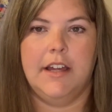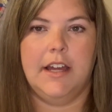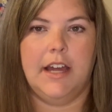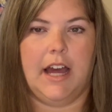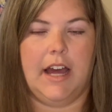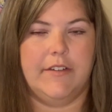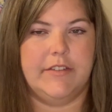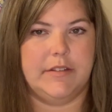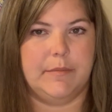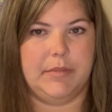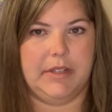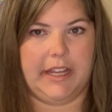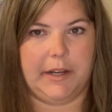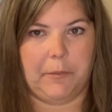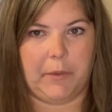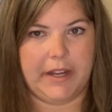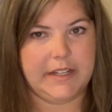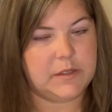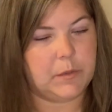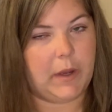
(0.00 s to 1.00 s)
of some plain
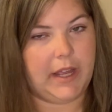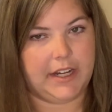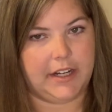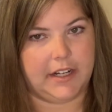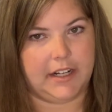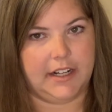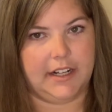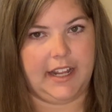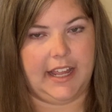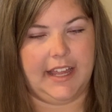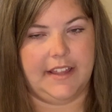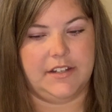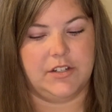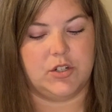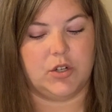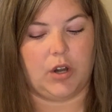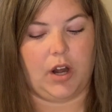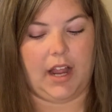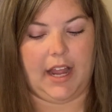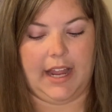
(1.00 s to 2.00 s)
white Zweigart and
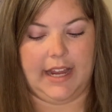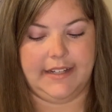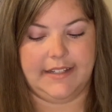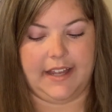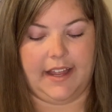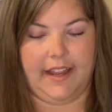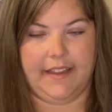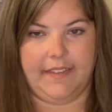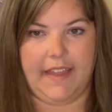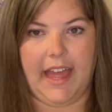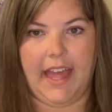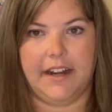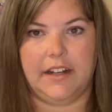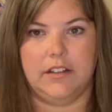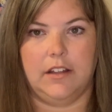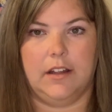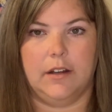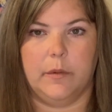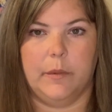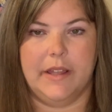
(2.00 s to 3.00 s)
try dyeing that
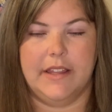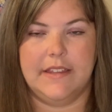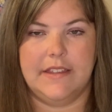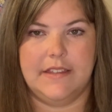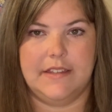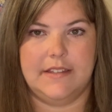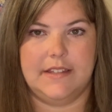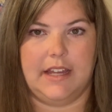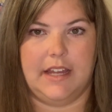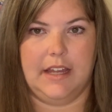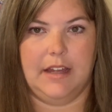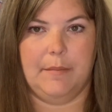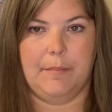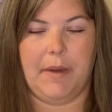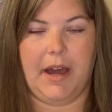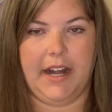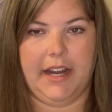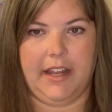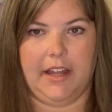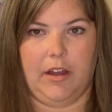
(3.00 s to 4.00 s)
along with some
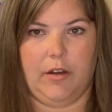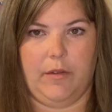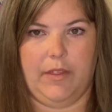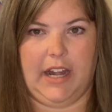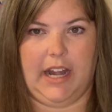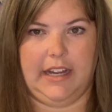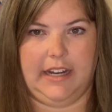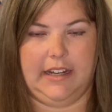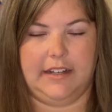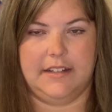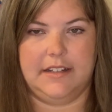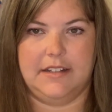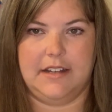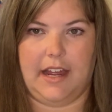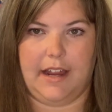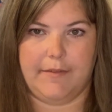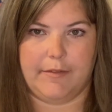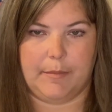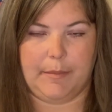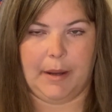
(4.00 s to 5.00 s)
Monaco that I needed to
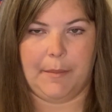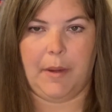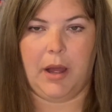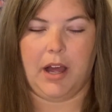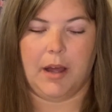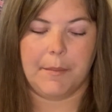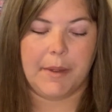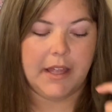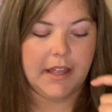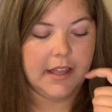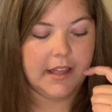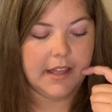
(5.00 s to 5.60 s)
dye for my mom.